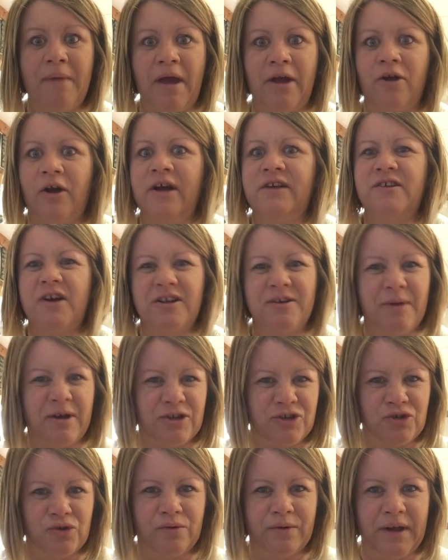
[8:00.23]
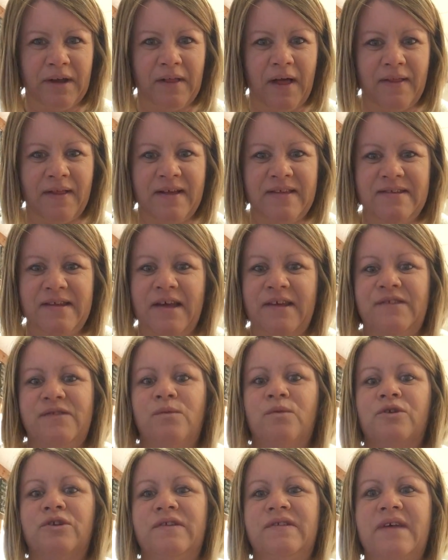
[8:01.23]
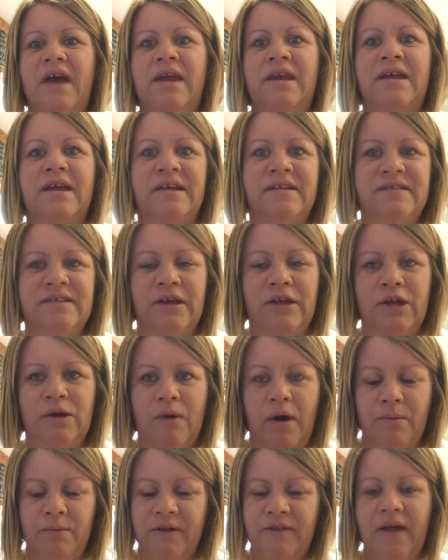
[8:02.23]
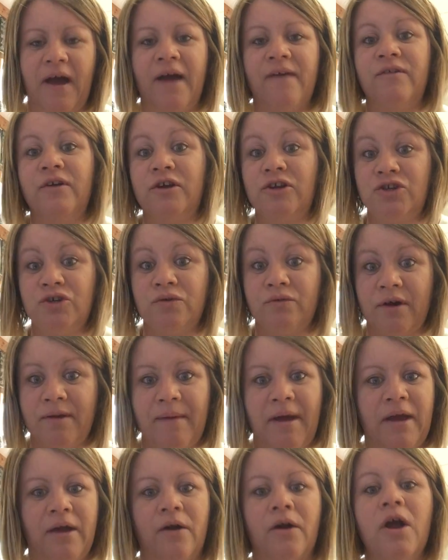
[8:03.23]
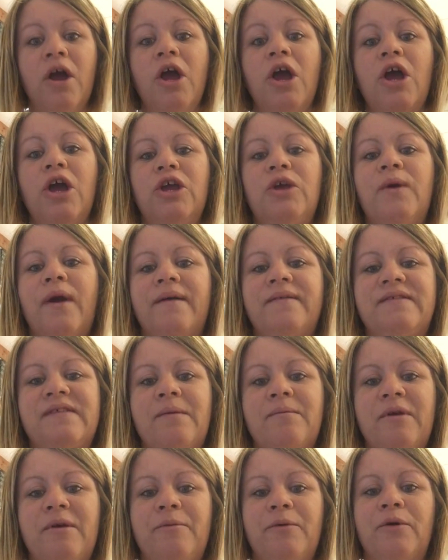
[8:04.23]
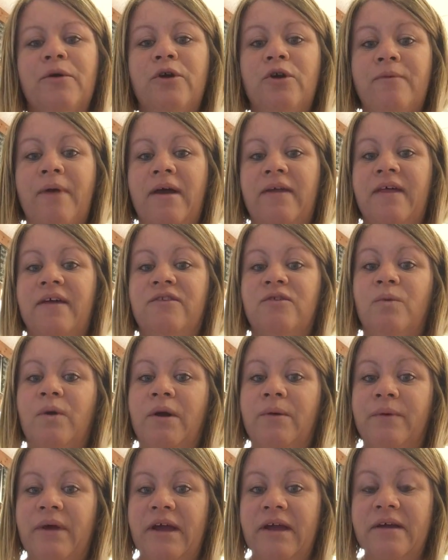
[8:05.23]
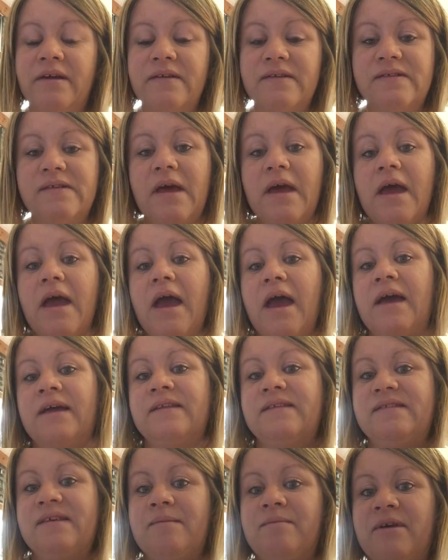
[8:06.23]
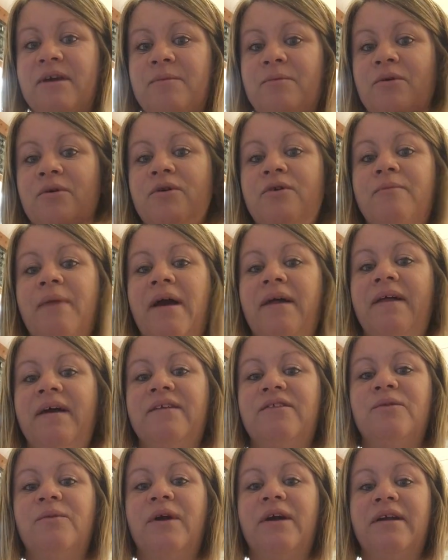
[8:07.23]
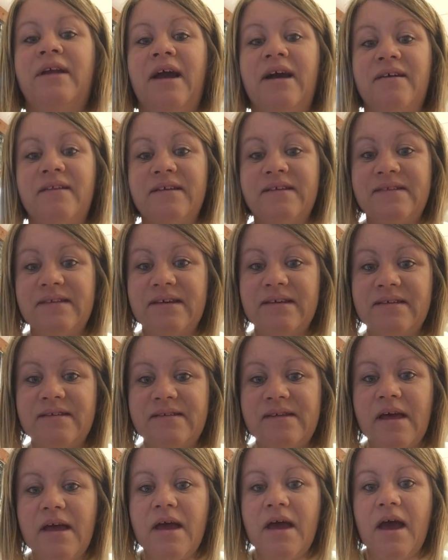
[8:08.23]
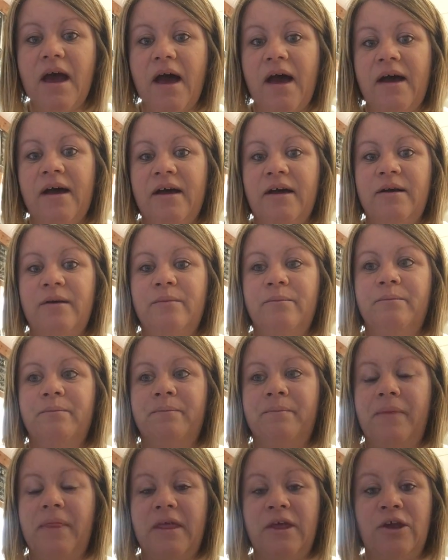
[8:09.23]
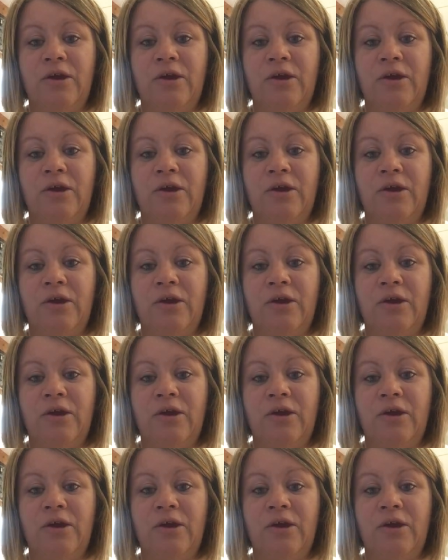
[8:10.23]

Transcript: maker, I talked about jewelry a lot last night, so we'll just kind of continue on with that. If you're a jewelry maker, you have some people who might like to wear rings and some people who might like to wear necklaces. I'm